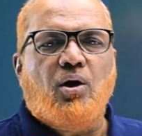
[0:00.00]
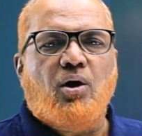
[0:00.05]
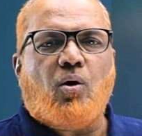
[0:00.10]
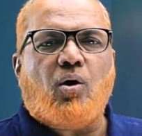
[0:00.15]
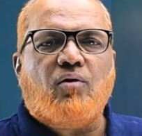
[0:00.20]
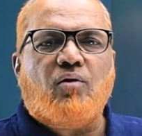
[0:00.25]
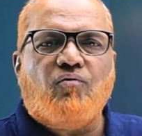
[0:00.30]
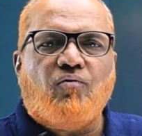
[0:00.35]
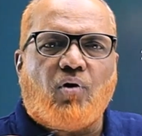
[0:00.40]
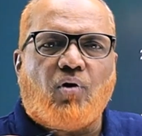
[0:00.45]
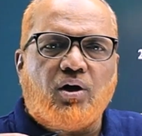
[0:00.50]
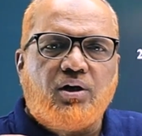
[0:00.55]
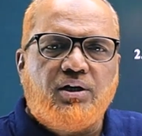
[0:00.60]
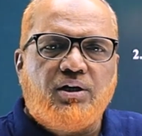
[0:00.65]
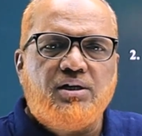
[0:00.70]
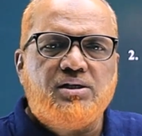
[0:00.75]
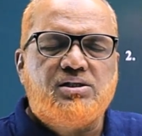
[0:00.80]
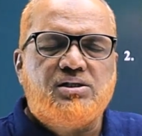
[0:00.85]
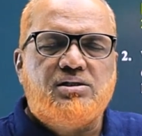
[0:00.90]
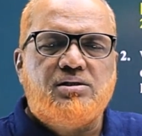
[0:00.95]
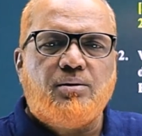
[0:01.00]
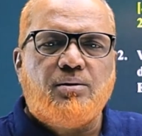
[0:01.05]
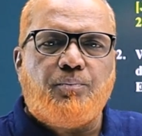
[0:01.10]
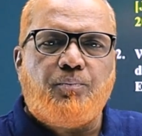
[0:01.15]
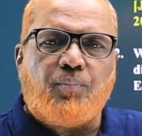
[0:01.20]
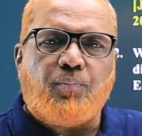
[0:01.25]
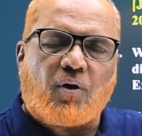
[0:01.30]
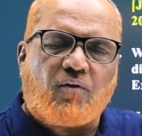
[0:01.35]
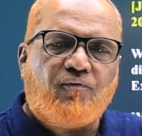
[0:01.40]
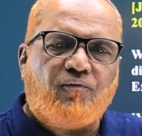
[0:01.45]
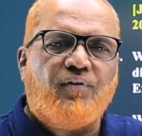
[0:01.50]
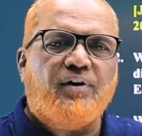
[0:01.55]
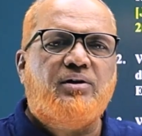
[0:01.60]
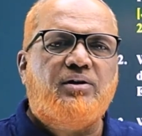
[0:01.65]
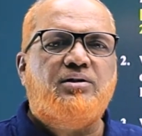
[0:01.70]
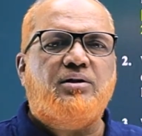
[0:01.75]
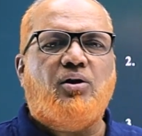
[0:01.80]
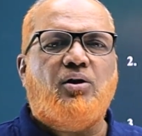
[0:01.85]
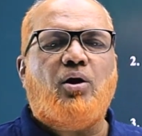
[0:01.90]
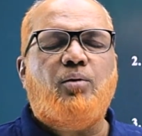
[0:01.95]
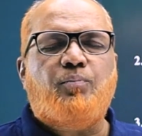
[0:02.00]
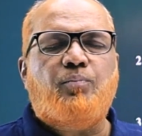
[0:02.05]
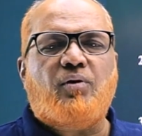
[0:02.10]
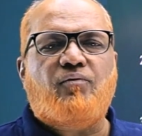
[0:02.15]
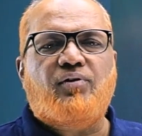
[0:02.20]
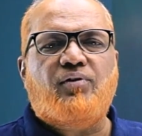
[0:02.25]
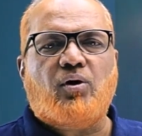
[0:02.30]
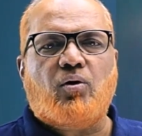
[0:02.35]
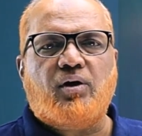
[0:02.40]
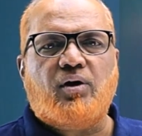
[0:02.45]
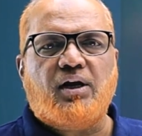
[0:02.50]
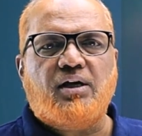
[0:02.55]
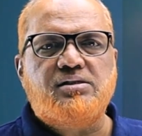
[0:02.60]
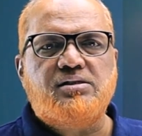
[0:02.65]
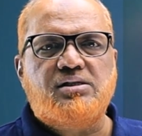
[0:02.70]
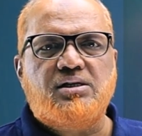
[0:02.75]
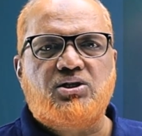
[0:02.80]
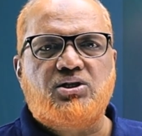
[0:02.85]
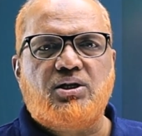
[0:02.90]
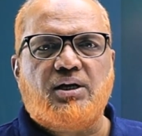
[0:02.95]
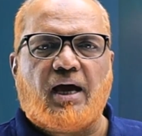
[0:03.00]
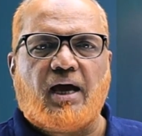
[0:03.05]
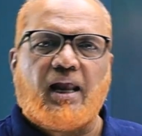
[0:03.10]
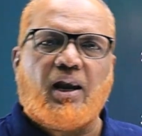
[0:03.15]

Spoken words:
or what is profit non-profit organization,